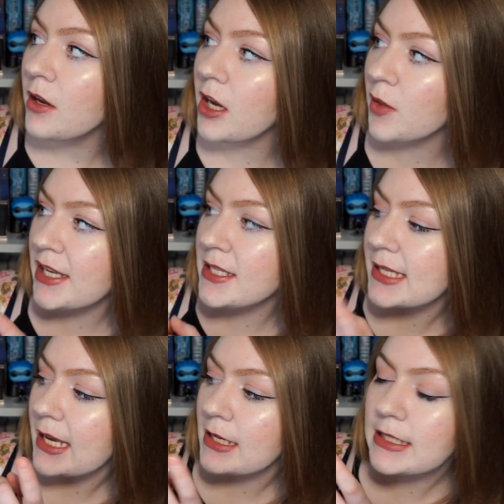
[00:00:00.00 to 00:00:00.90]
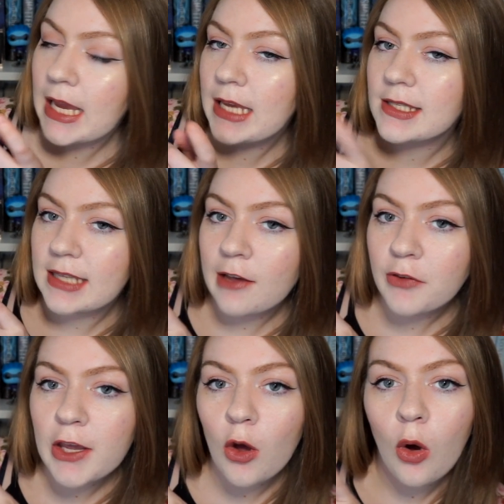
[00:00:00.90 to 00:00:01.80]
Now this is a
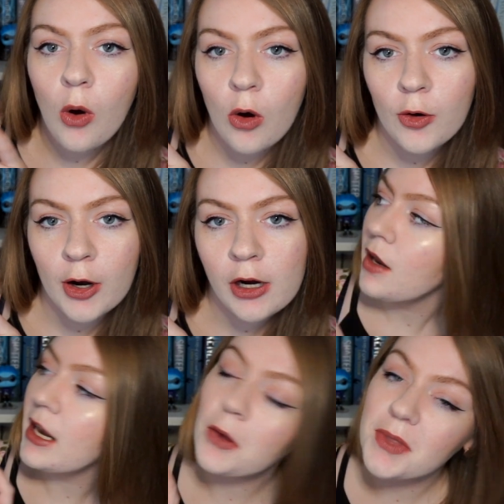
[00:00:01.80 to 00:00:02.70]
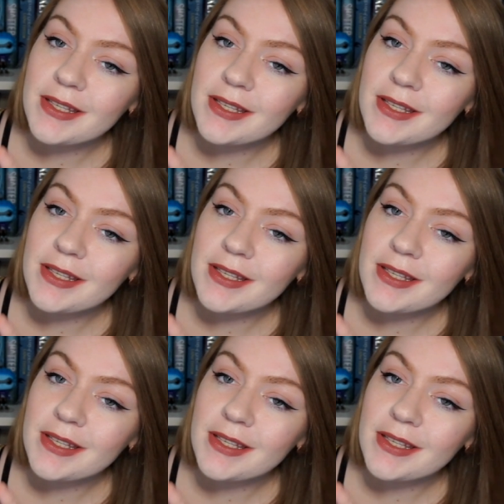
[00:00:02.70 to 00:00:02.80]
sapphic horror. I